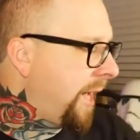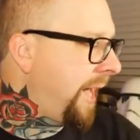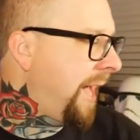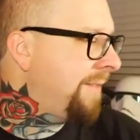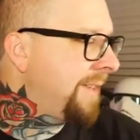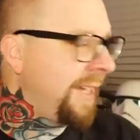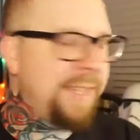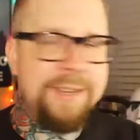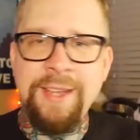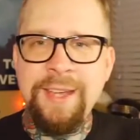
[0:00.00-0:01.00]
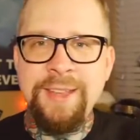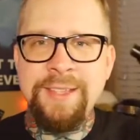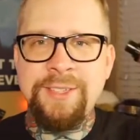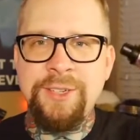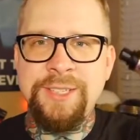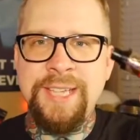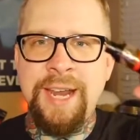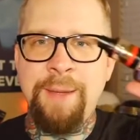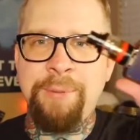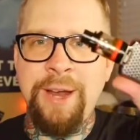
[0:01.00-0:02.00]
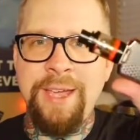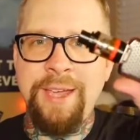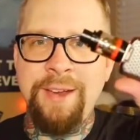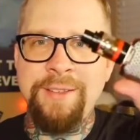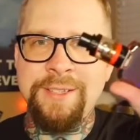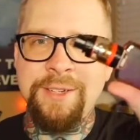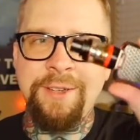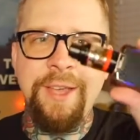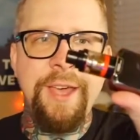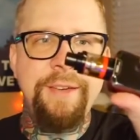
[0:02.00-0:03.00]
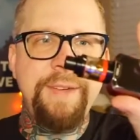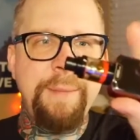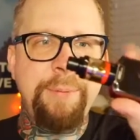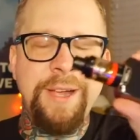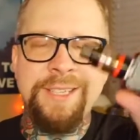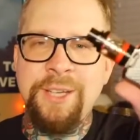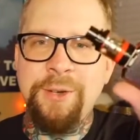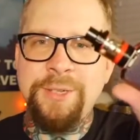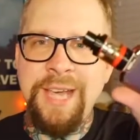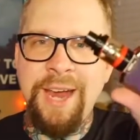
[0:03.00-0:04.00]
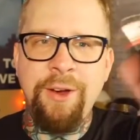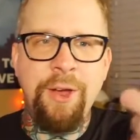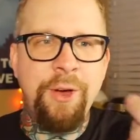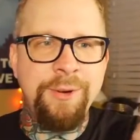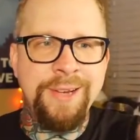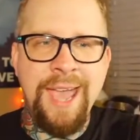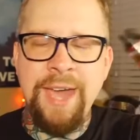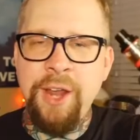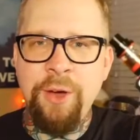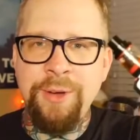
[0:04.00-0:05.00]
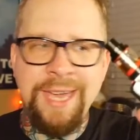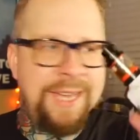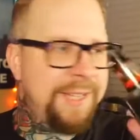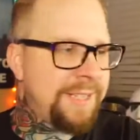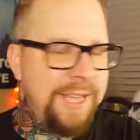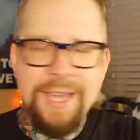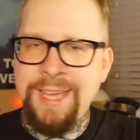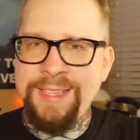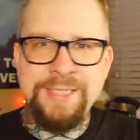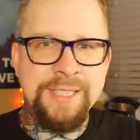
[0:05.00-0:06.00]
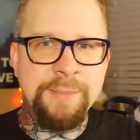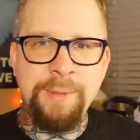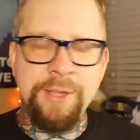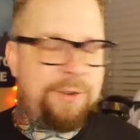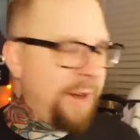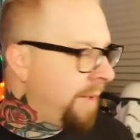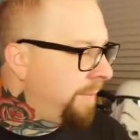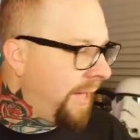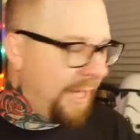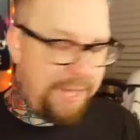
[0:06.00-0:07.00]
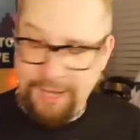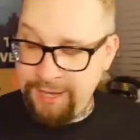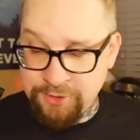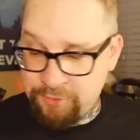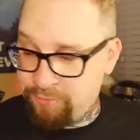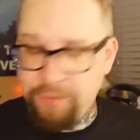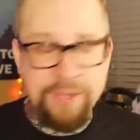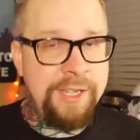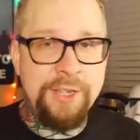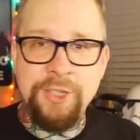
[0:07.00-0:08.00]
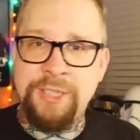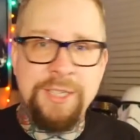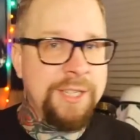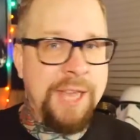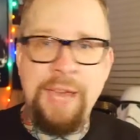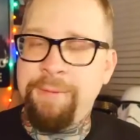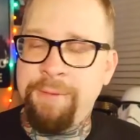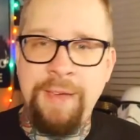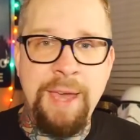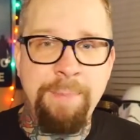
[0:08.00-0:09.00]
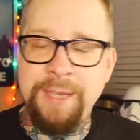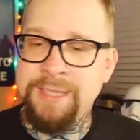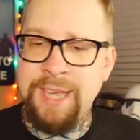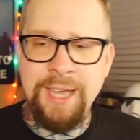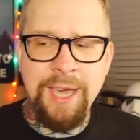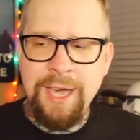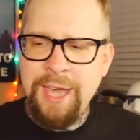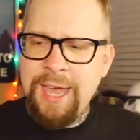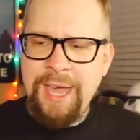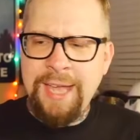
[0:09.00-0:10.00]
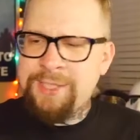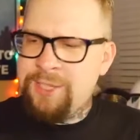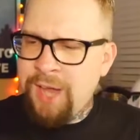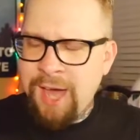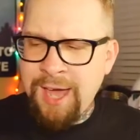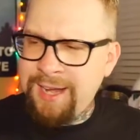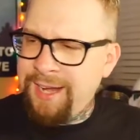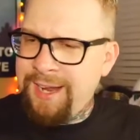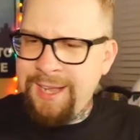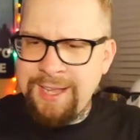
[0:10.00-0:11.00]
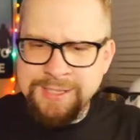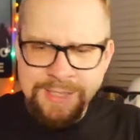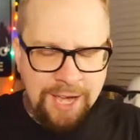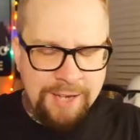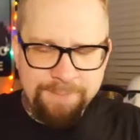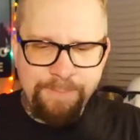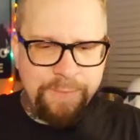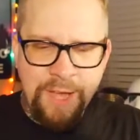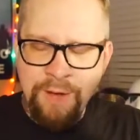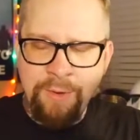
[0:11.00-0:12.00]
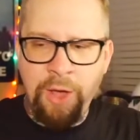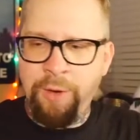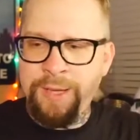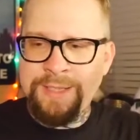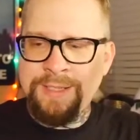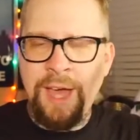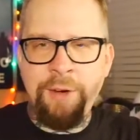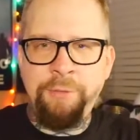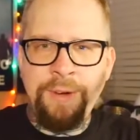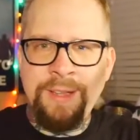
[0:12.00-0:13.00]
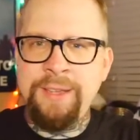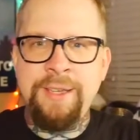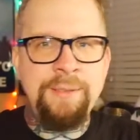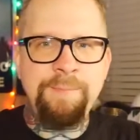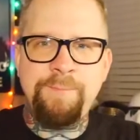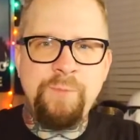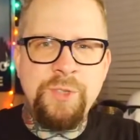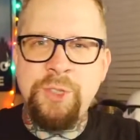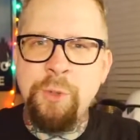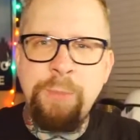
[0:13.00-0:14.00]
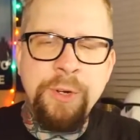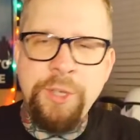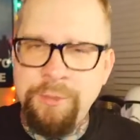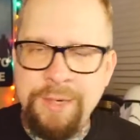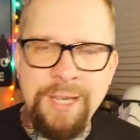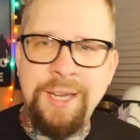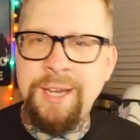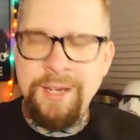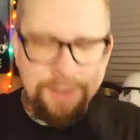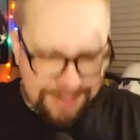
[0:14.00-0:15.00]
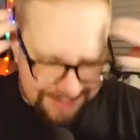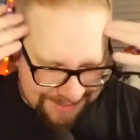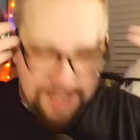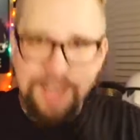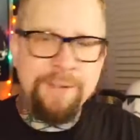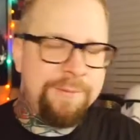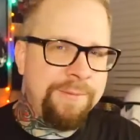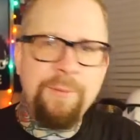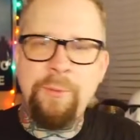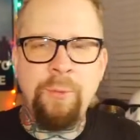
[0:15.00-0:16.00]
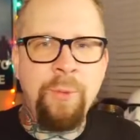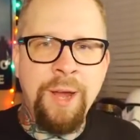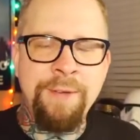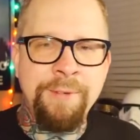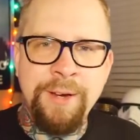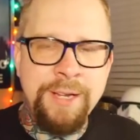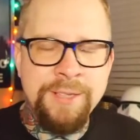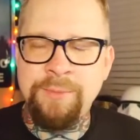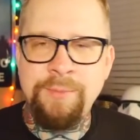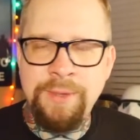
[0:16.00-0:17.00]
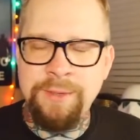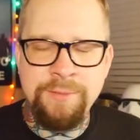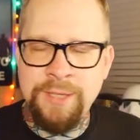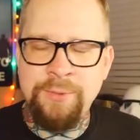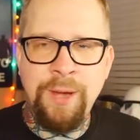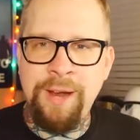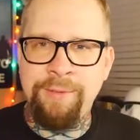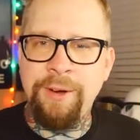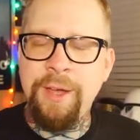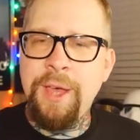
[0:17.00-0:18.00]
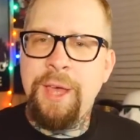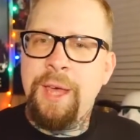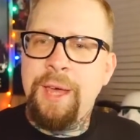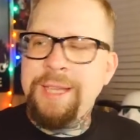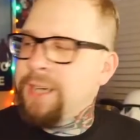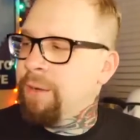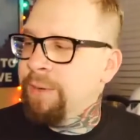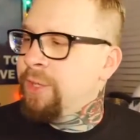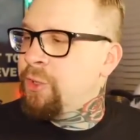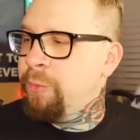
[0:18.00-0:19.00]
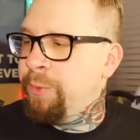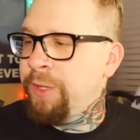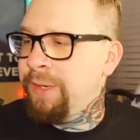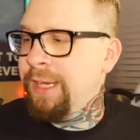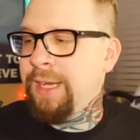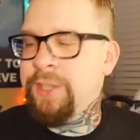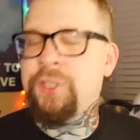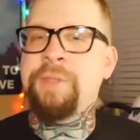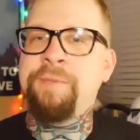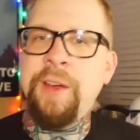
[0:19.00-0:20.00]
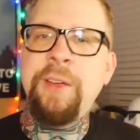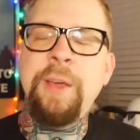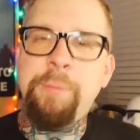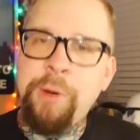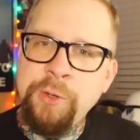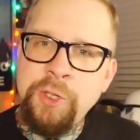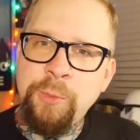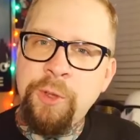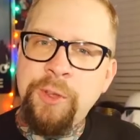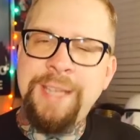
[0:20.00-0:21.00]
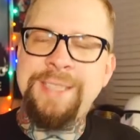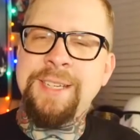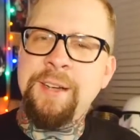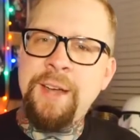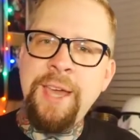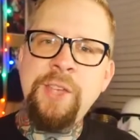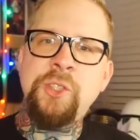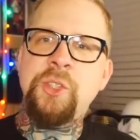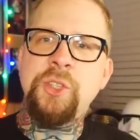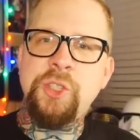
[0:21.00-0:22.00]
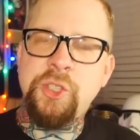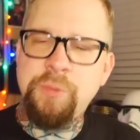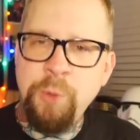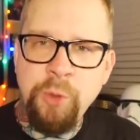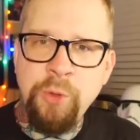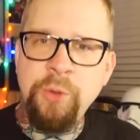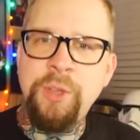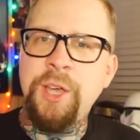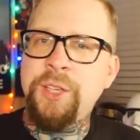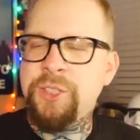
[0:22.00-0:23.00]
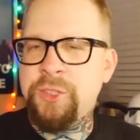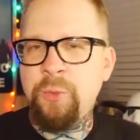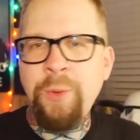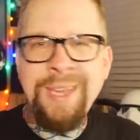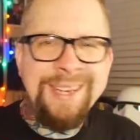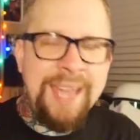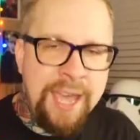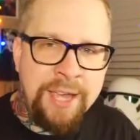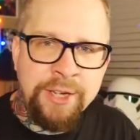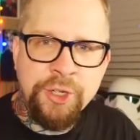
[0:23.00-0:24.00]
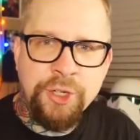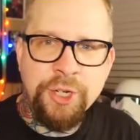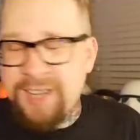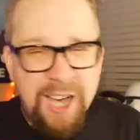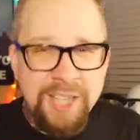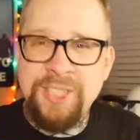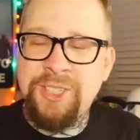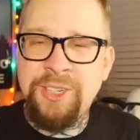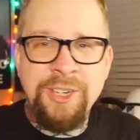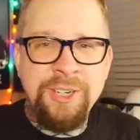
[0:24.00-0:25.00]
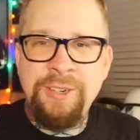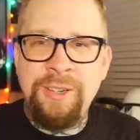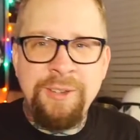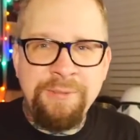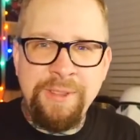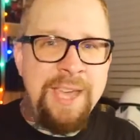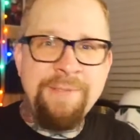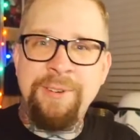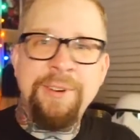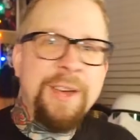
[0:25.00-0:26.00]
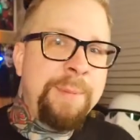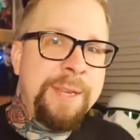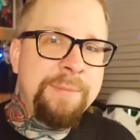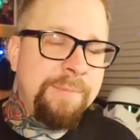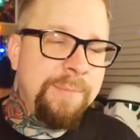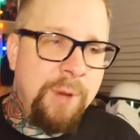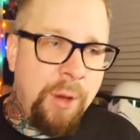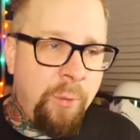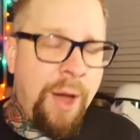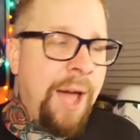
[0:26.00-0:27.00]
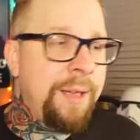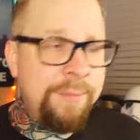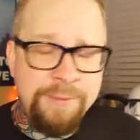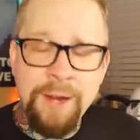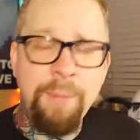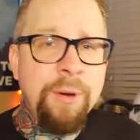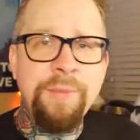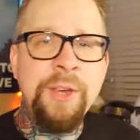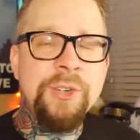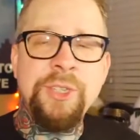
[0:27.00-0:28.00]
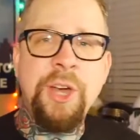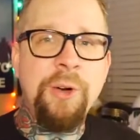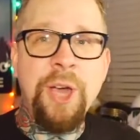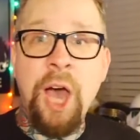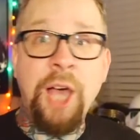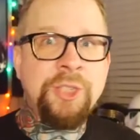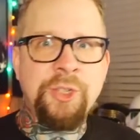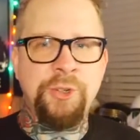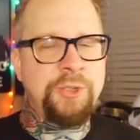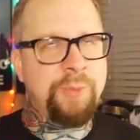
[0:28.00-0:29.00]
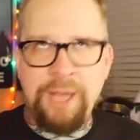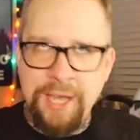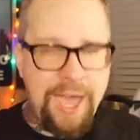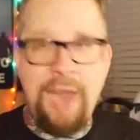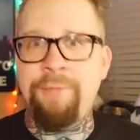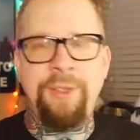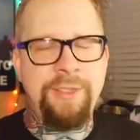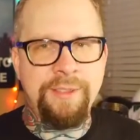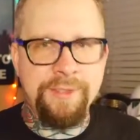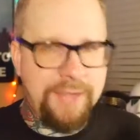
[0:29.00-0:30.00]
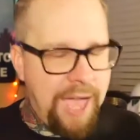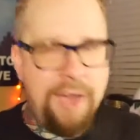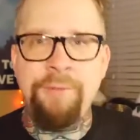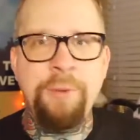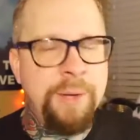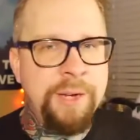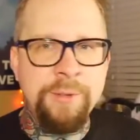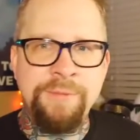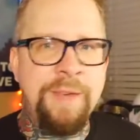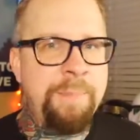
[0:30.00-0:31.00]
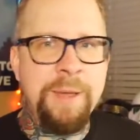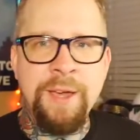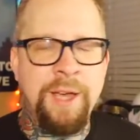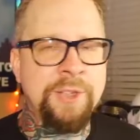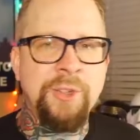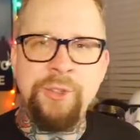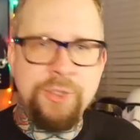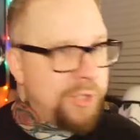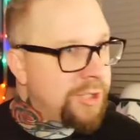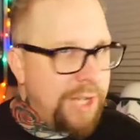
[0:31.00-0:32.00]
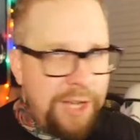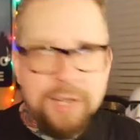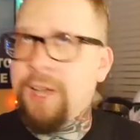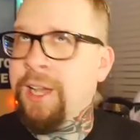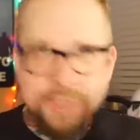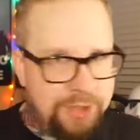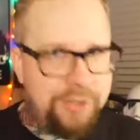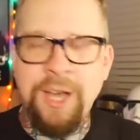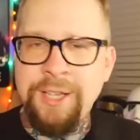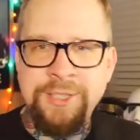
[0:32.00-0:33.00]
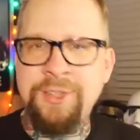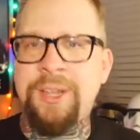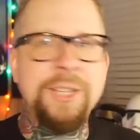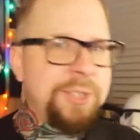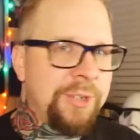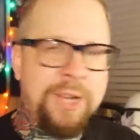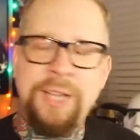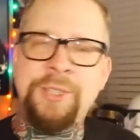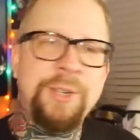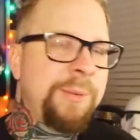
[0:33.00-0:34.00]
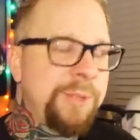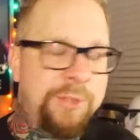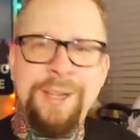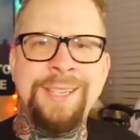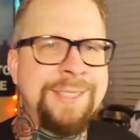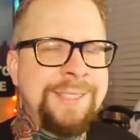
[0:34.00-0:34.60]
I have it in this little setup right here, this little Vaporesso Taro Nano kit in 6 milligram. It's really just a delightful vape. It's like, it's not, I don't know, it's not really super unique, and I know that's kind of whatever it is. It's whatever. It's not really super unique. It's just very approachable. It's a nice, smooth, sweet-ish custard flavor. I mean, a number of years ago, custards were like everything. Like everybody was vaping custards, just custard. It was crazy.